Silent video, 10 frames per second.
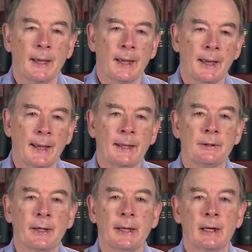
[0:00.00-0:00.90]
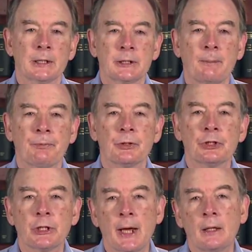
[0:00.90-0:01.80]
And they accept the
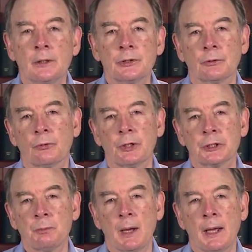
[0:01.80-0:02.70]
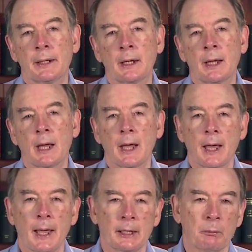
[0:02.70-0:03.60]
challenge of QuickSmart
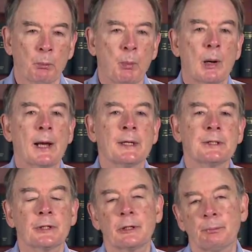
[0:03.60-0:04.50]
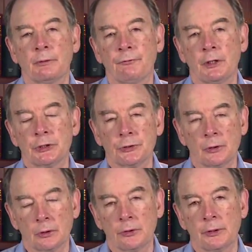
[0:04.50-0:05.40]
and embrace the
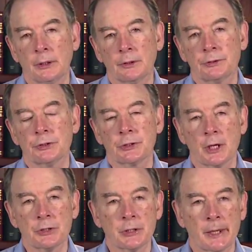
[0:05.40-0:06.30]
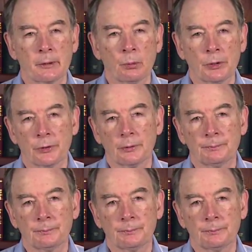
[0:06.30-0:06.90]
professional learning that's associated with it.